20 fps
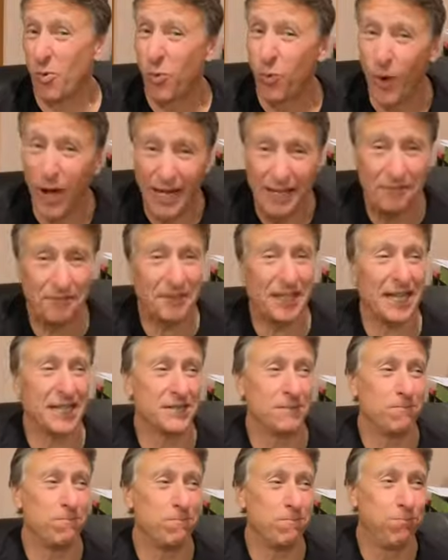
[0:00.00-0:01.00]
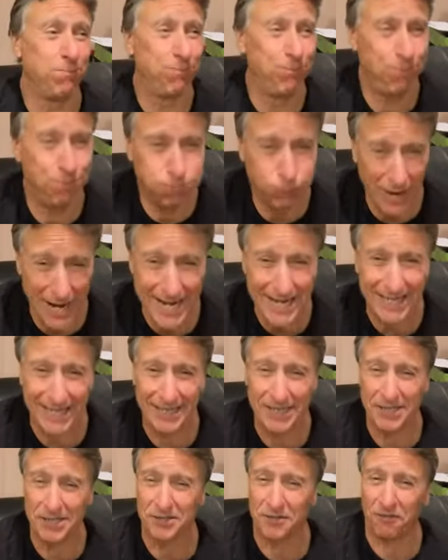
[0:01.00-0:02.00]
a wife that's
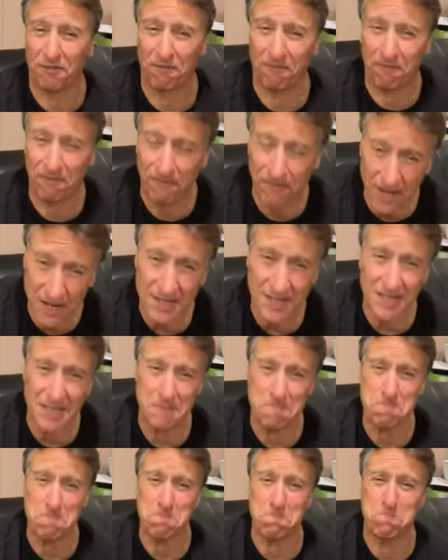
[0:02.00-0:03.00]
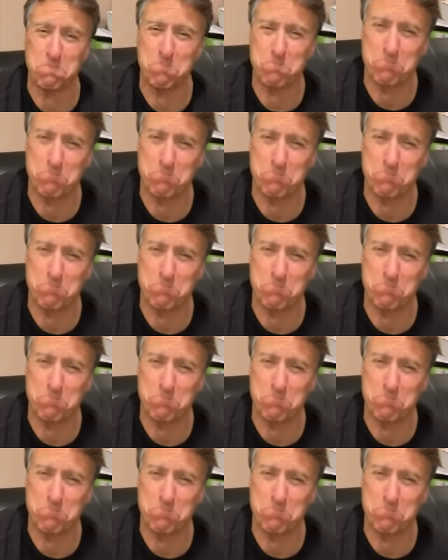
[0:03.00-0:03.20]
breaking his fucking